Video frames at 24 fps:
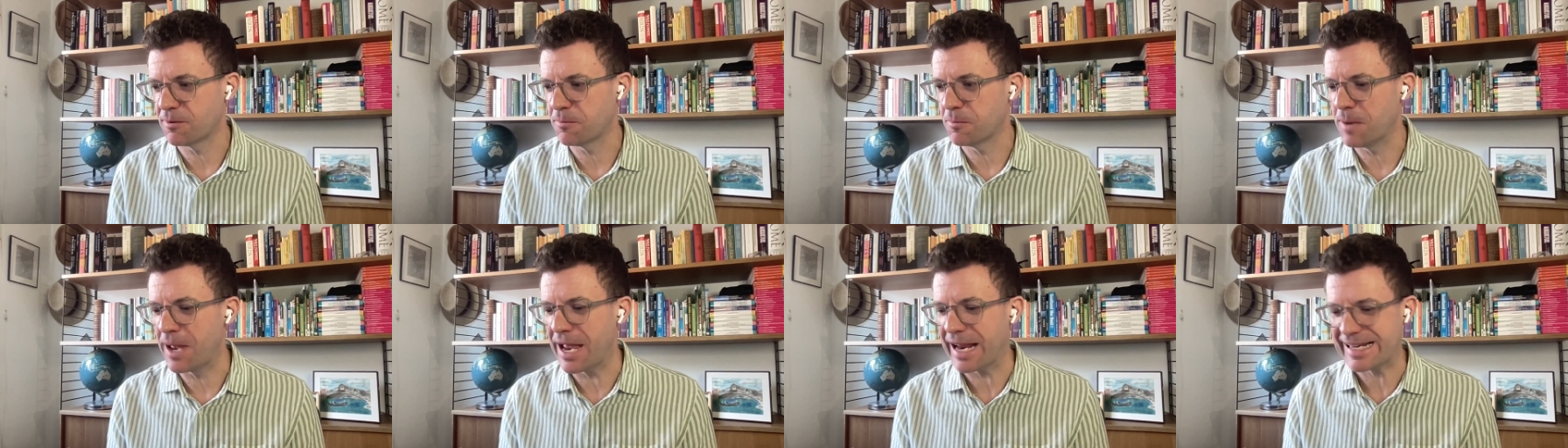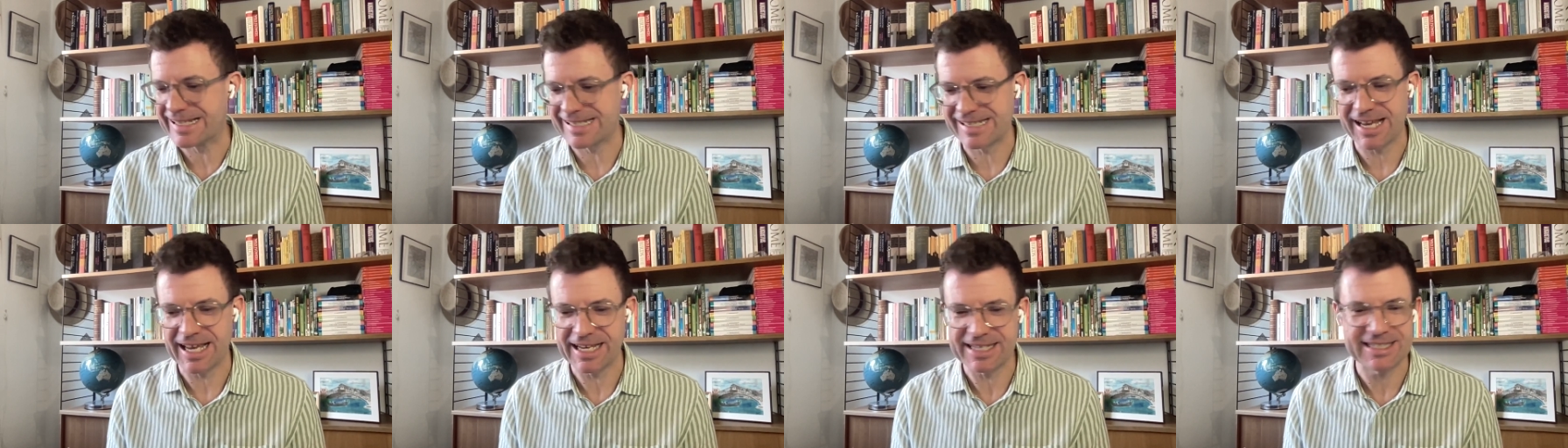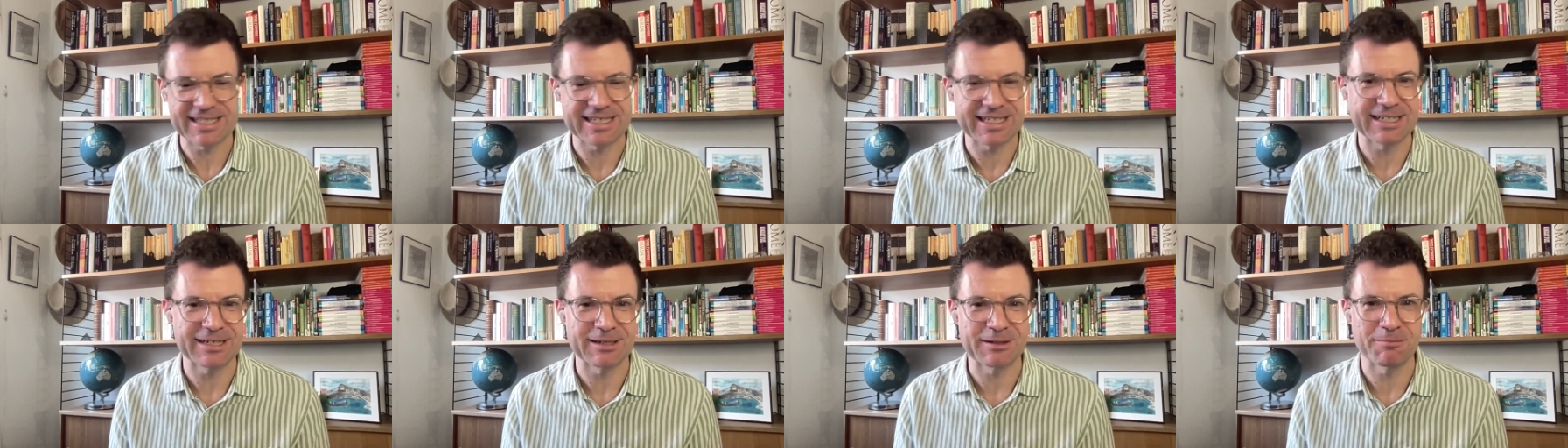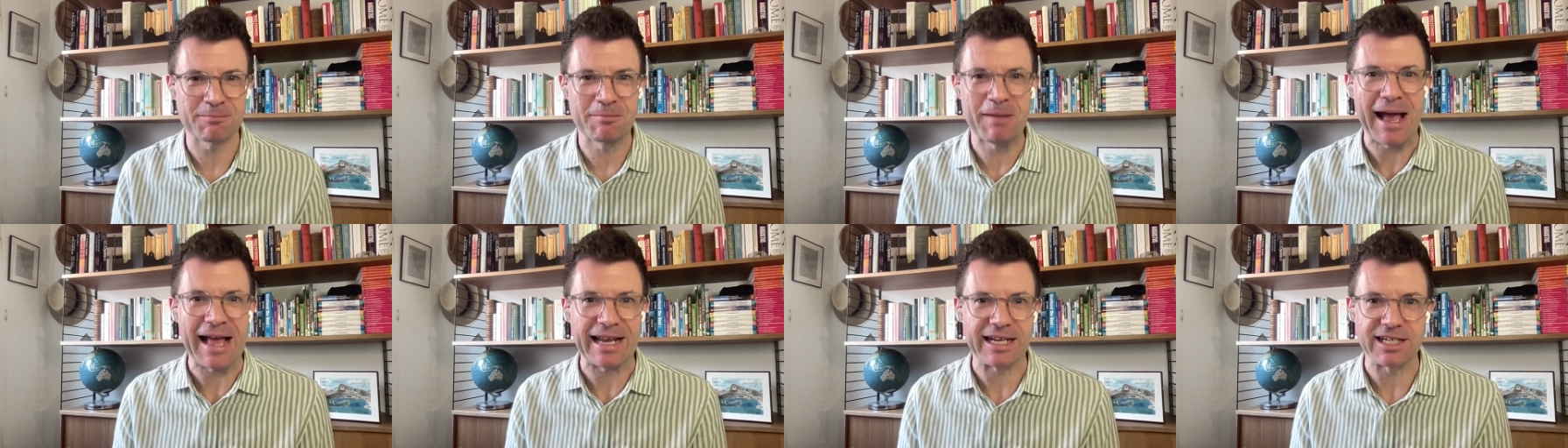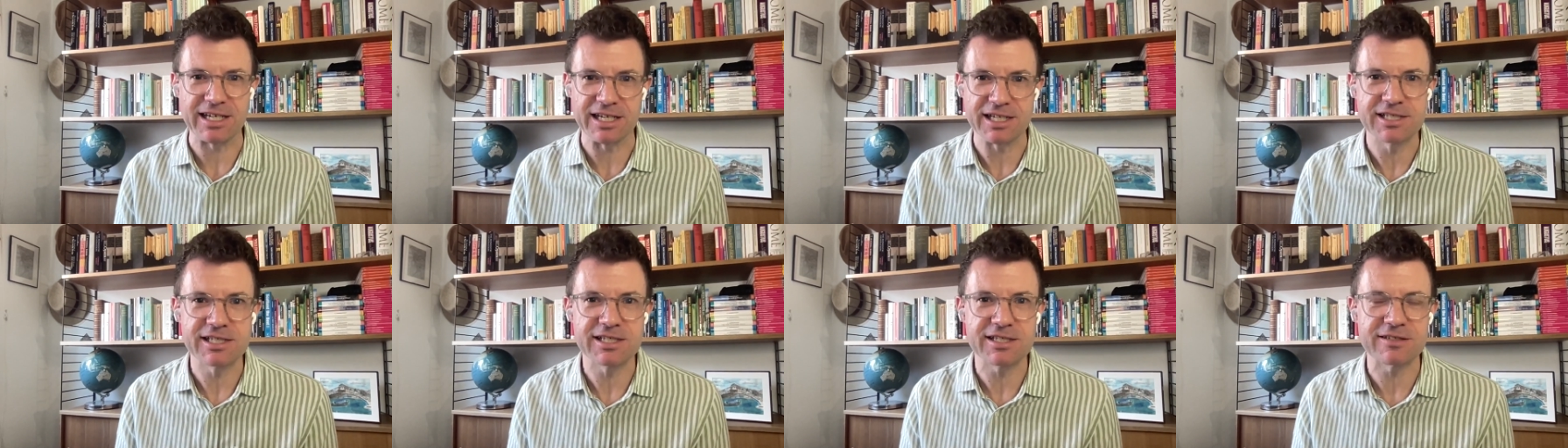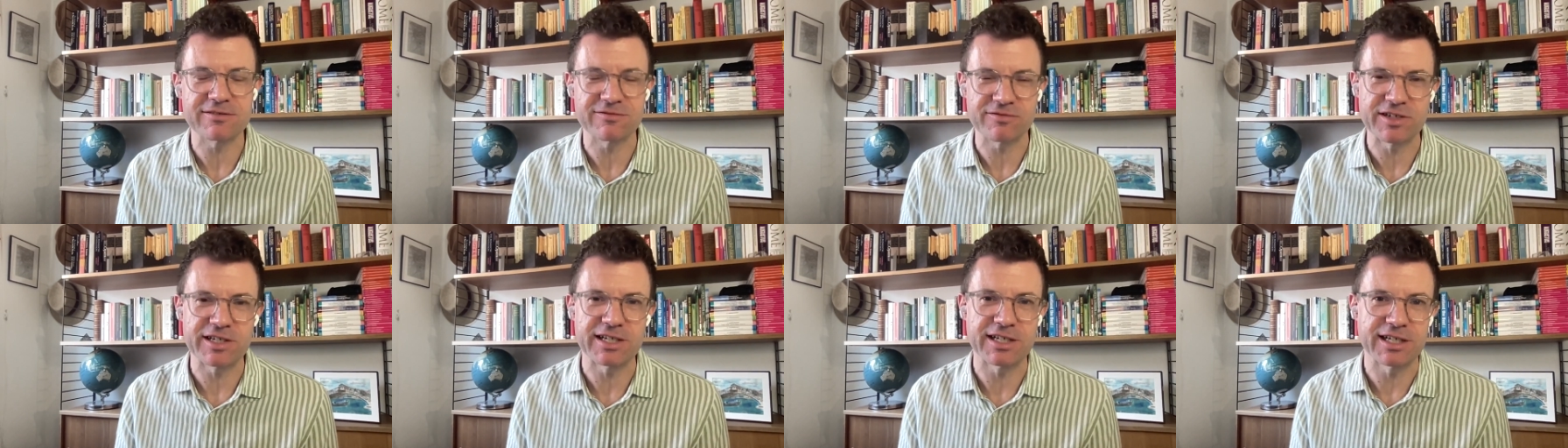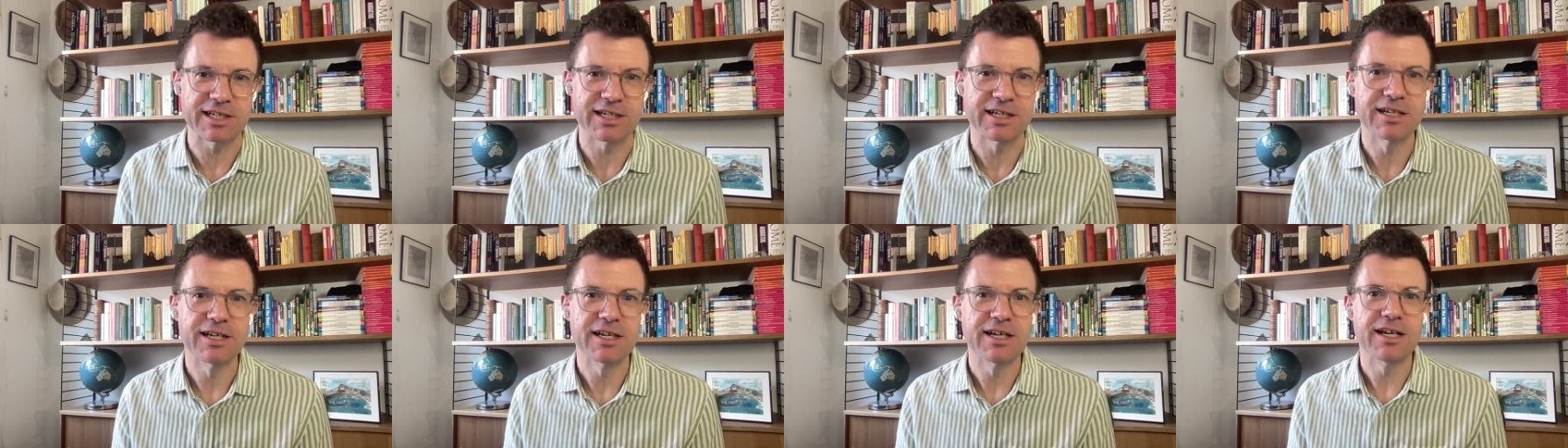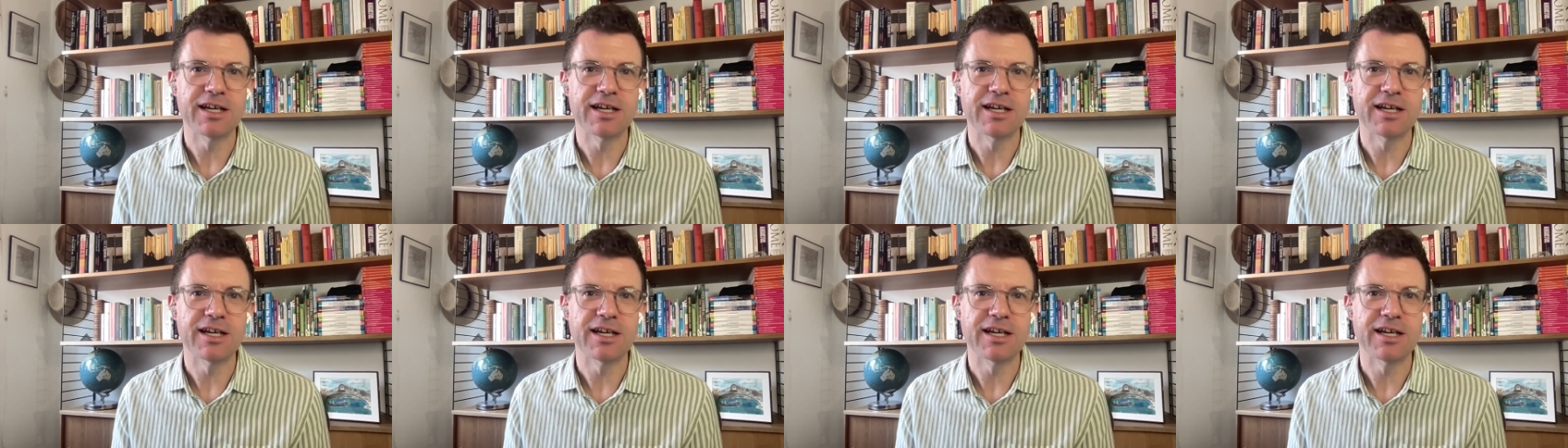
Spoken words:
exciting madness, really,